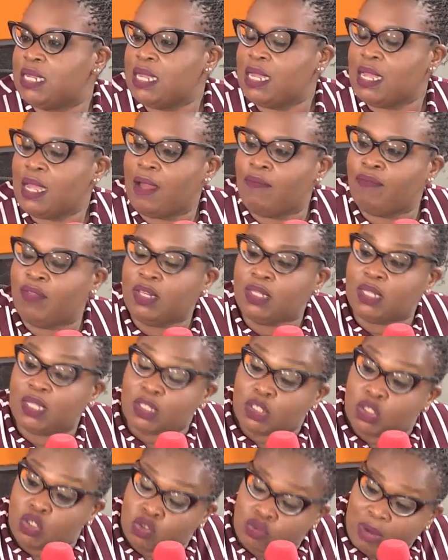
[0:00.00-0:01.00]
And then
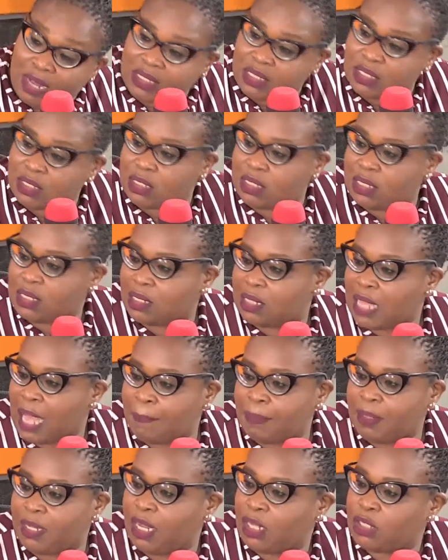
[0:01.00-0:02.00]
the
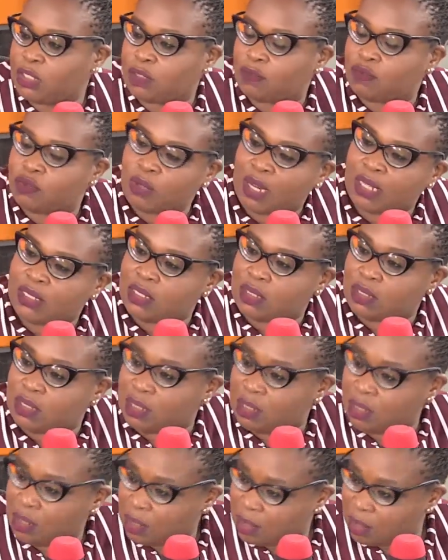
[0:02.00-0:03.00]
application of
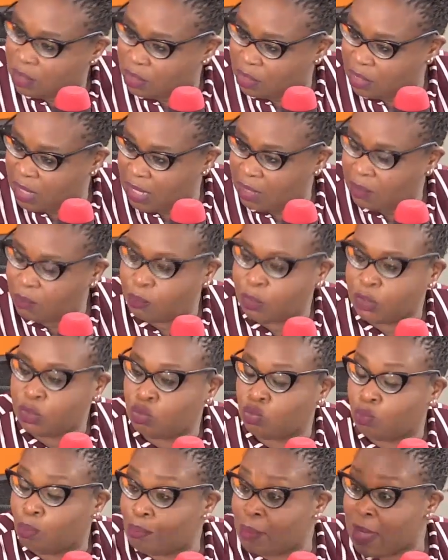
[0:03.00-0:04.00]
strategy, then when
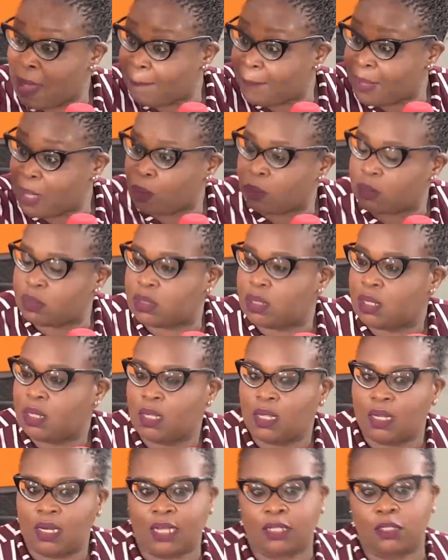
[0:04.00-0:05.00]
you map out,
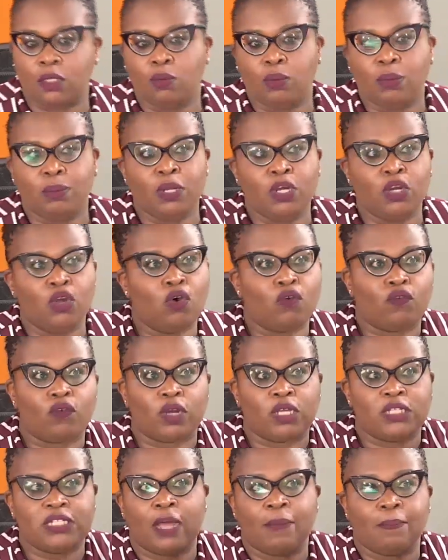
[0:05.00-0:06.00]
like we know, for
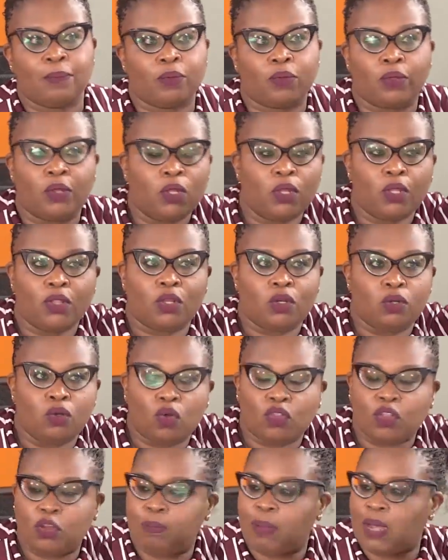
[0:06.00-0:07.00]
example, the
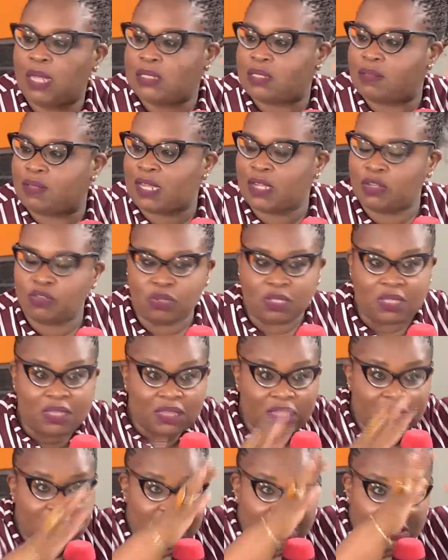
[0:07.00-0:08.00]
northern parts of the country,
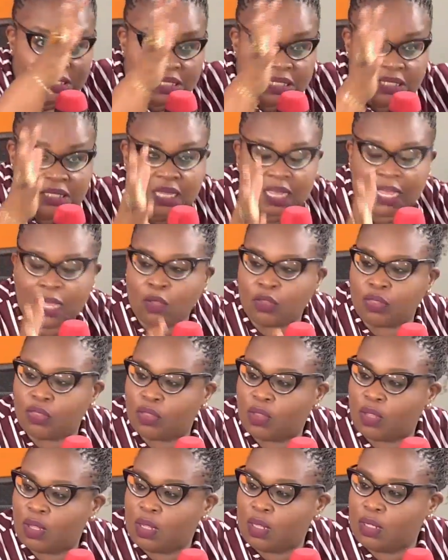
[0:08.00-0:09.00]
this is the health,
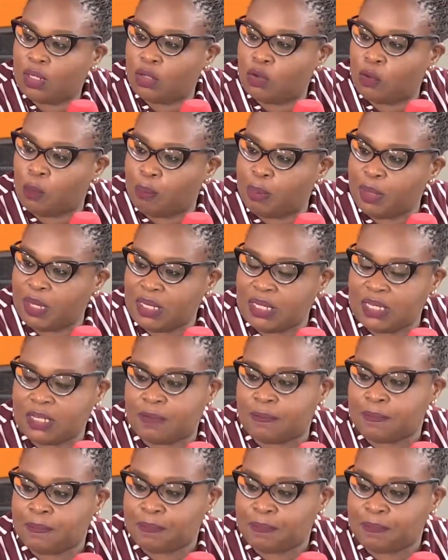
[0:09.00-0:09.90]
burden.